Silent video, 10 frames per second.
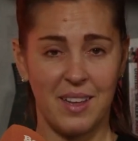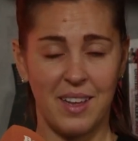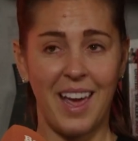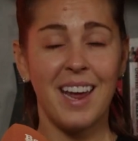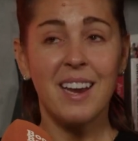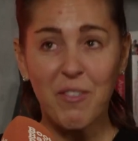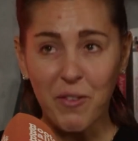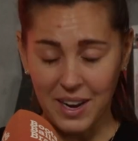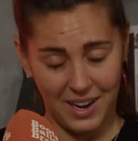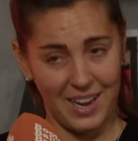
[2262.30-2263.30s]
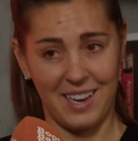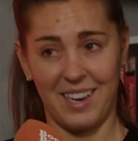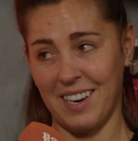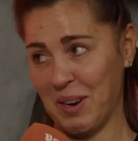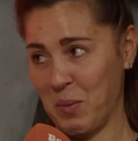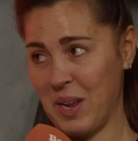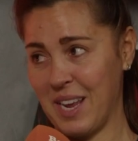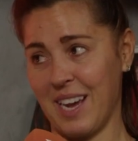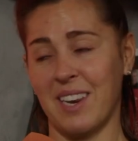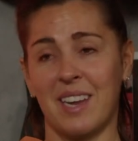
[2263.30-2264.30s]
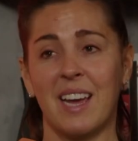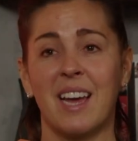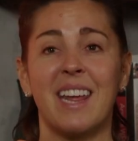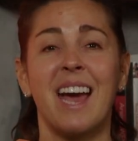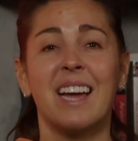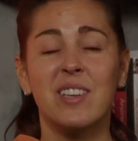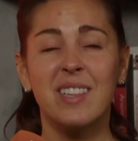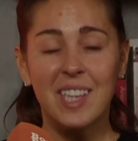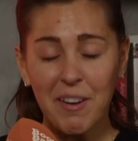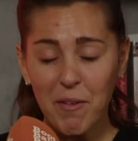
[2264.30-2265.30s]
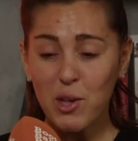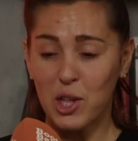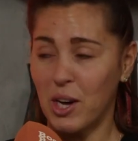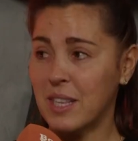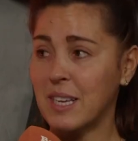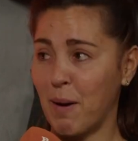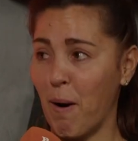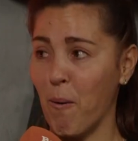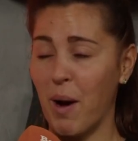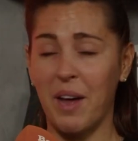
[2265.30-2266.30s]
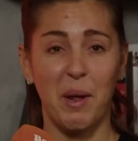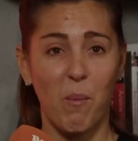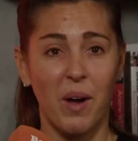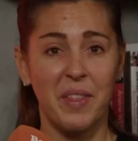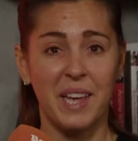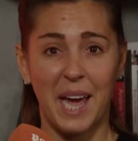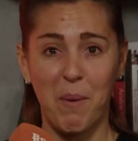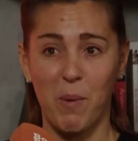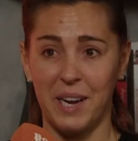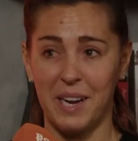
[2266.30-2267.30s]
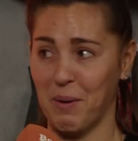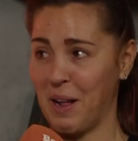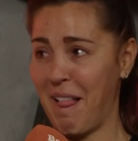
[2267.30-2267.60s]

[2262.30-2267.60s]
Anything like they did at the weekend. They had 0 shots at goal and they won the game 1-0.